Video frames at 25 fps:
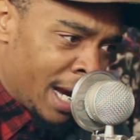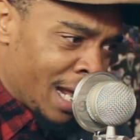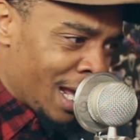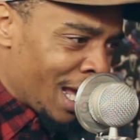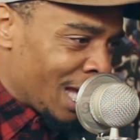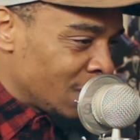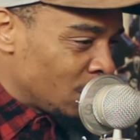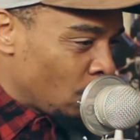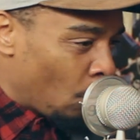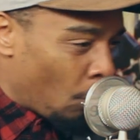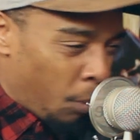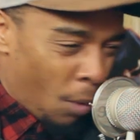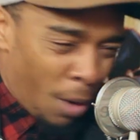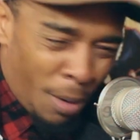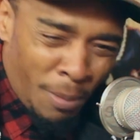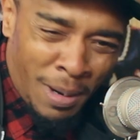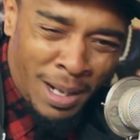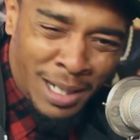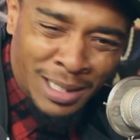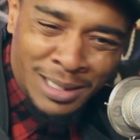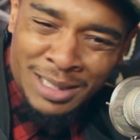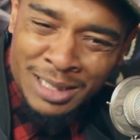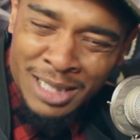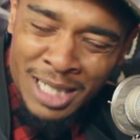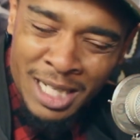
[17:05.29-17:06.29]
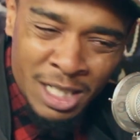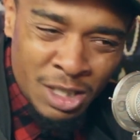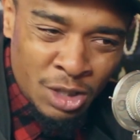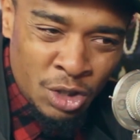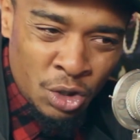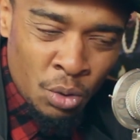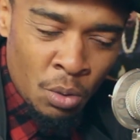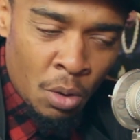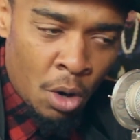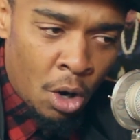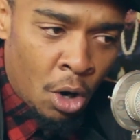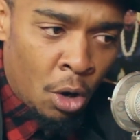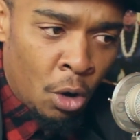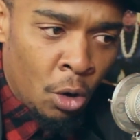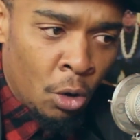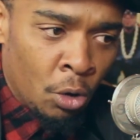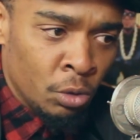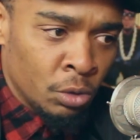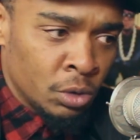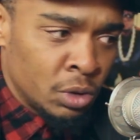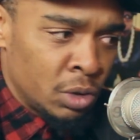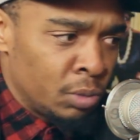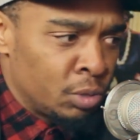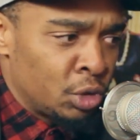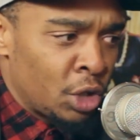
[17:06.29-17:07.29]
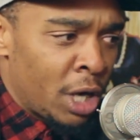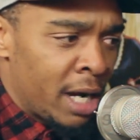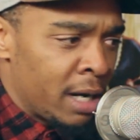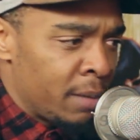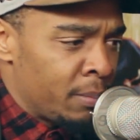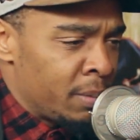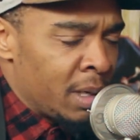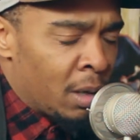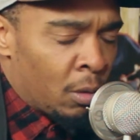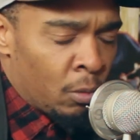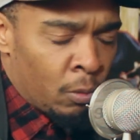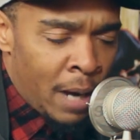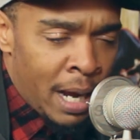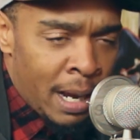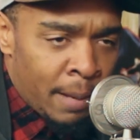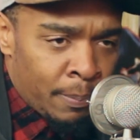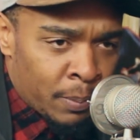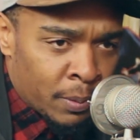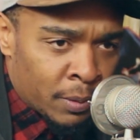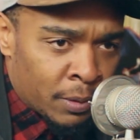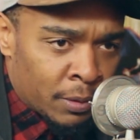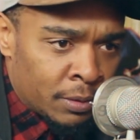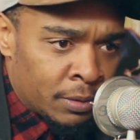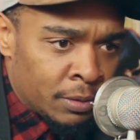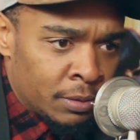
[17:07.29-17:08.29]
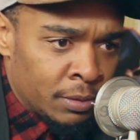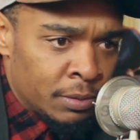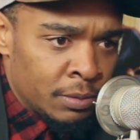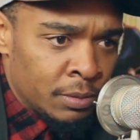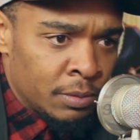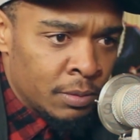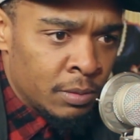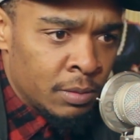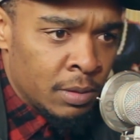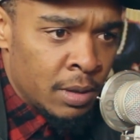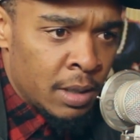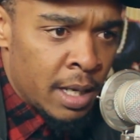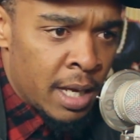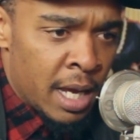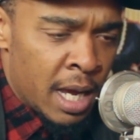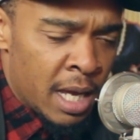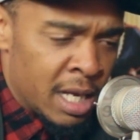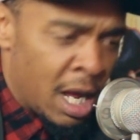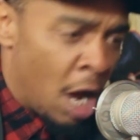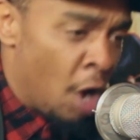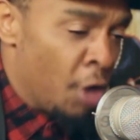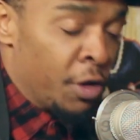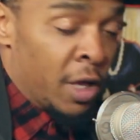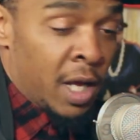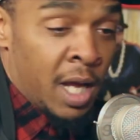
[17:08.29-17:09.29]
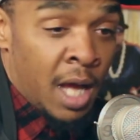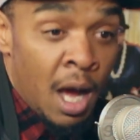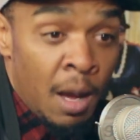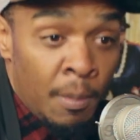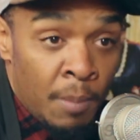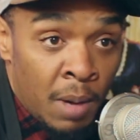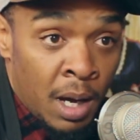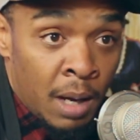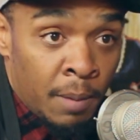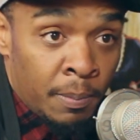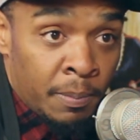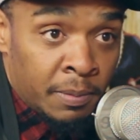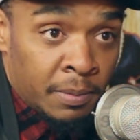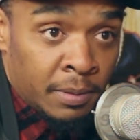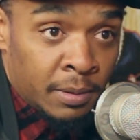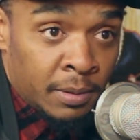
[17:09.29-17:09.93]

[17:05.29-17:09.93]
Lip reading: it got to a point where I was just getting too old to try to be a rapper on the come up.